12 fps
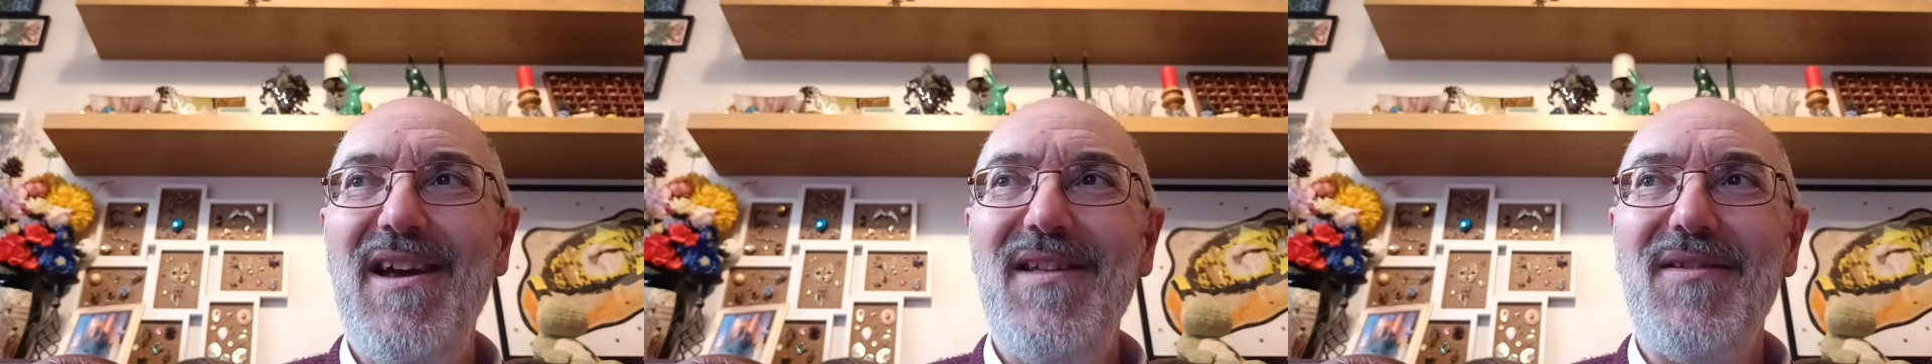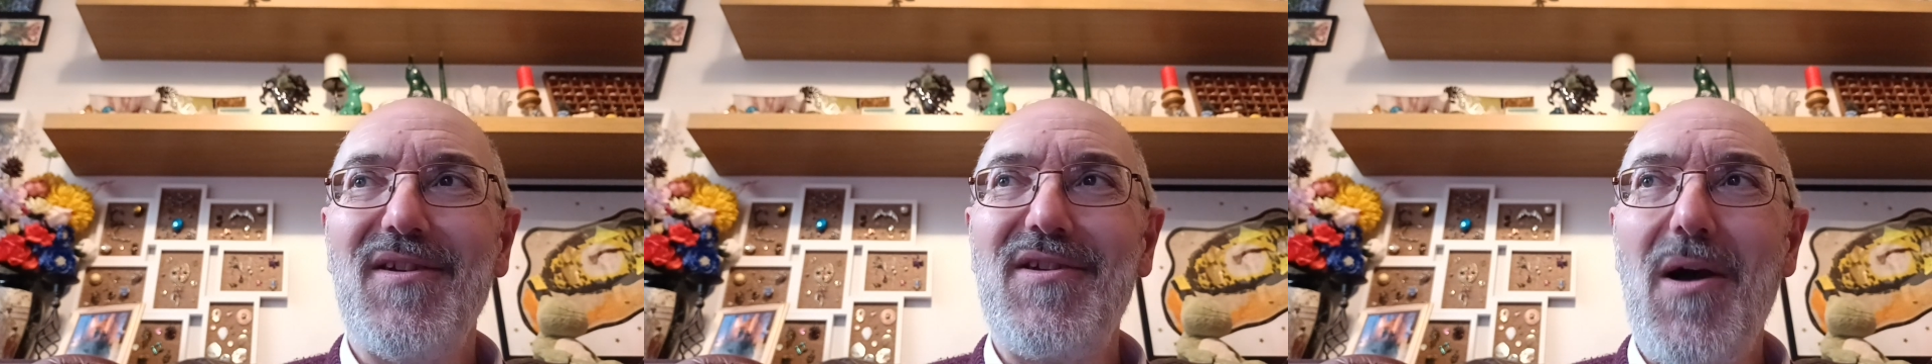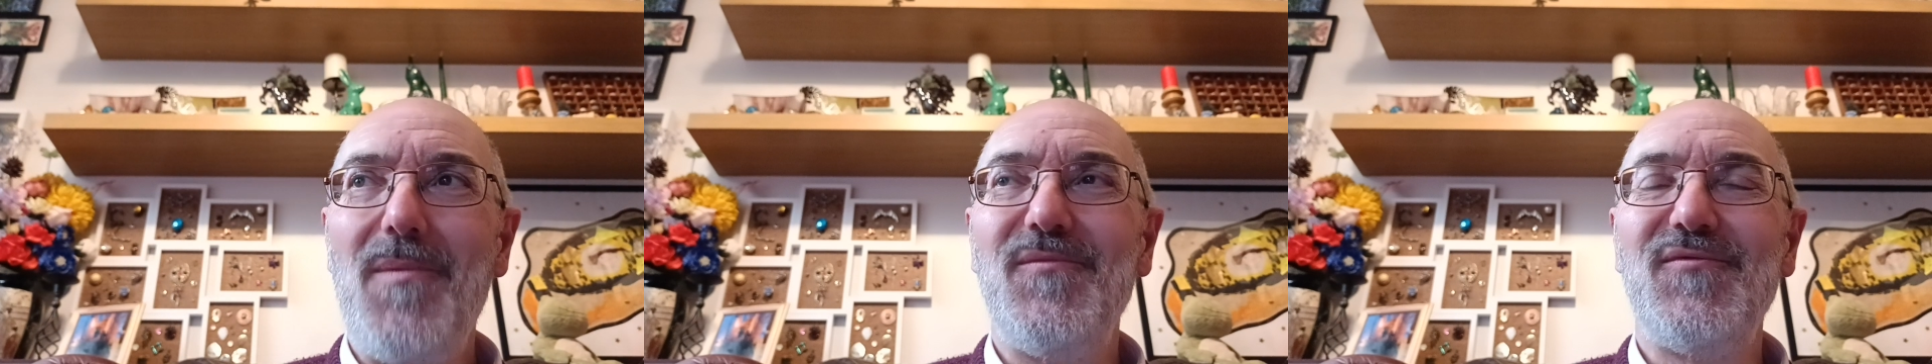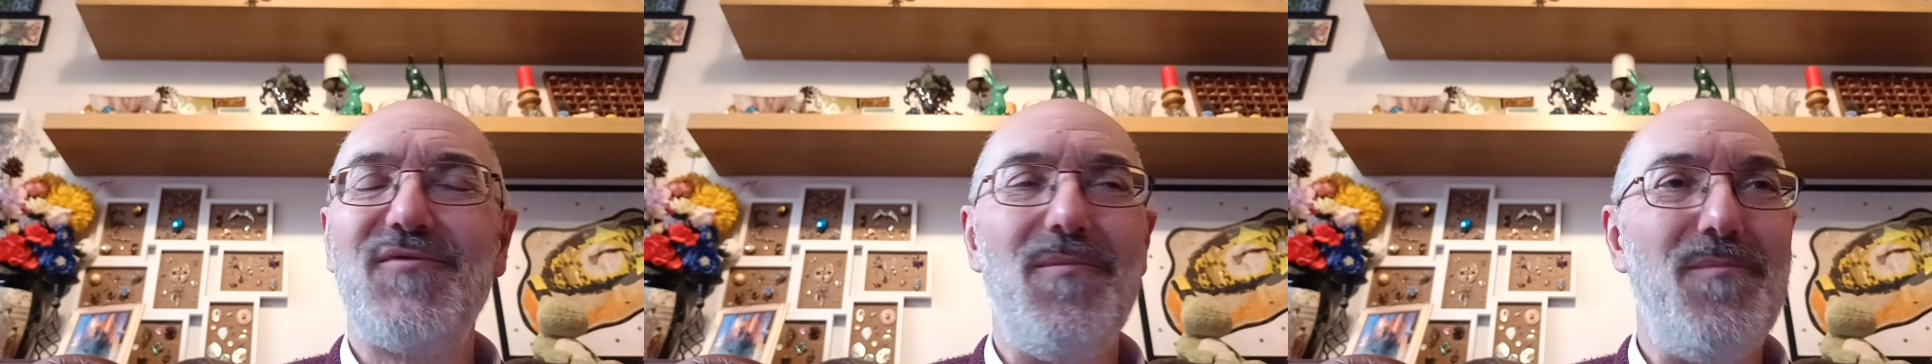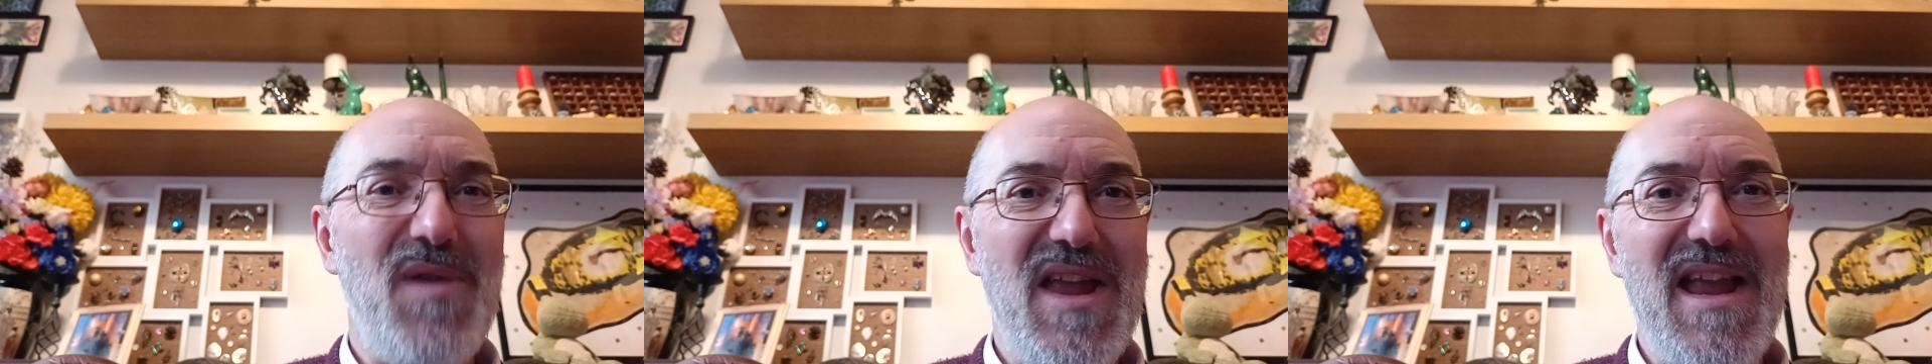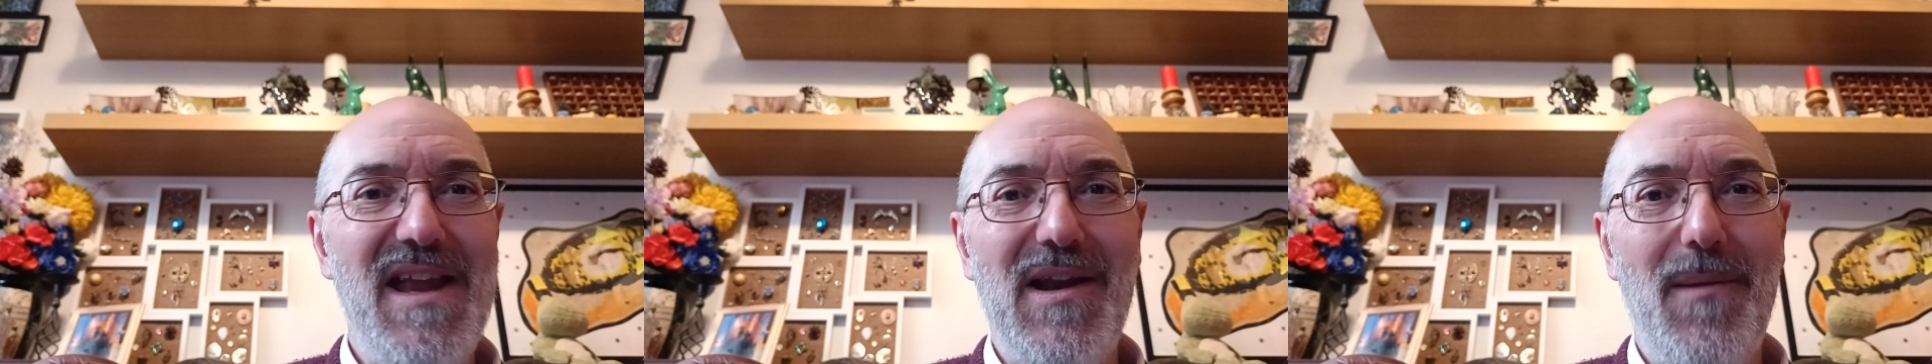that comes from
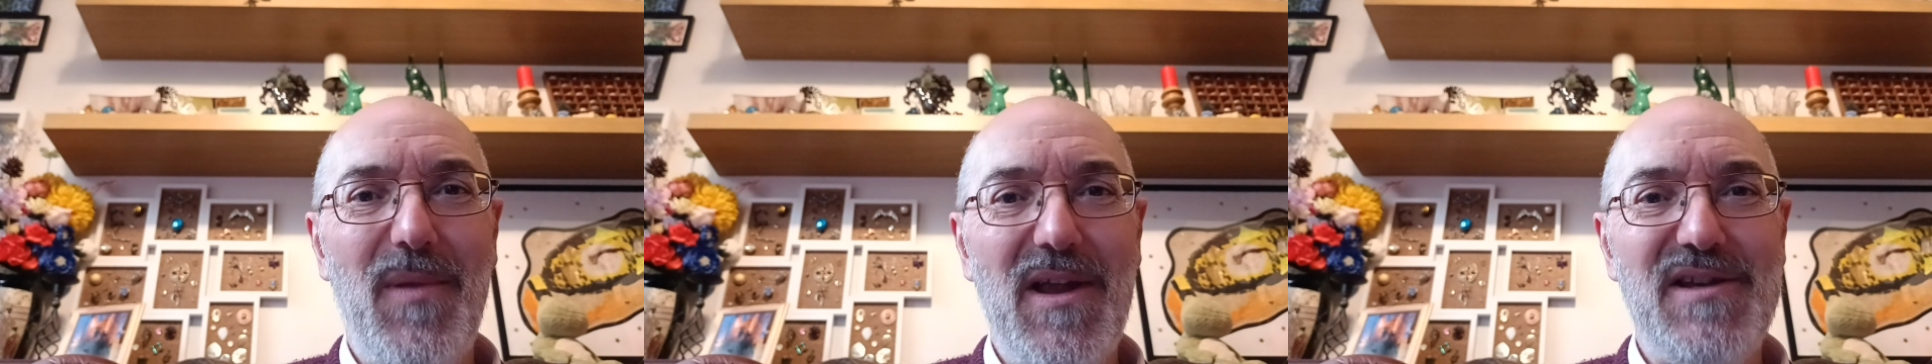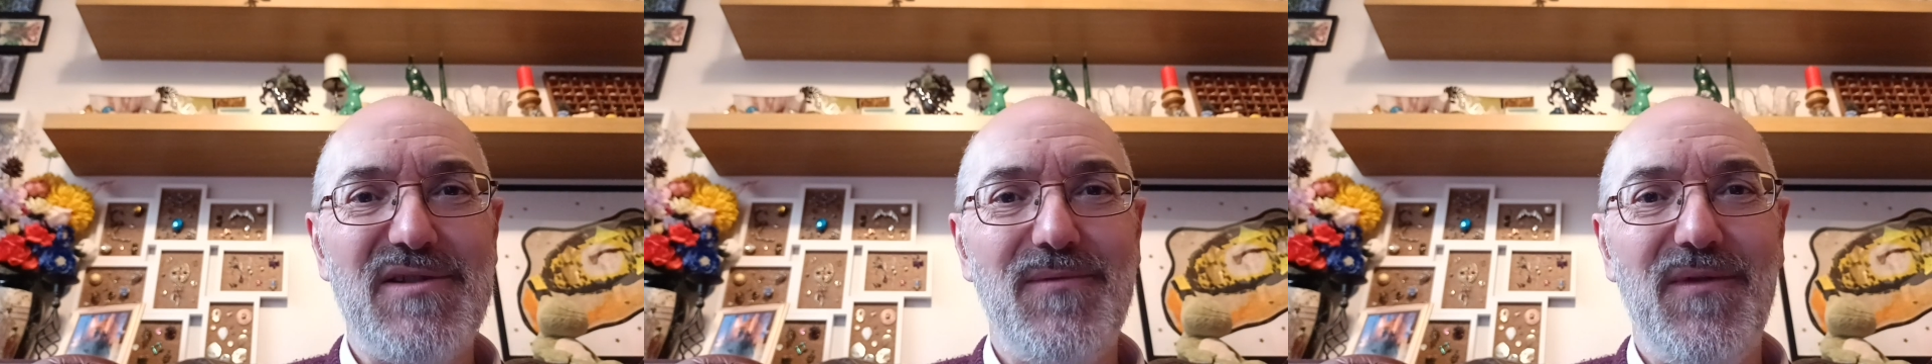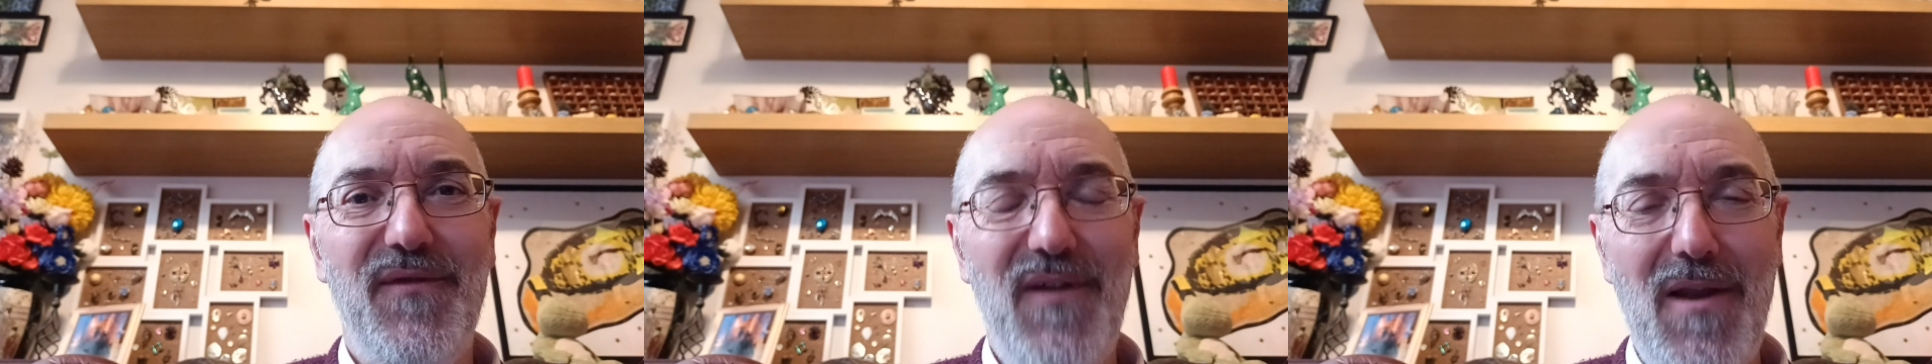being in a place with fellow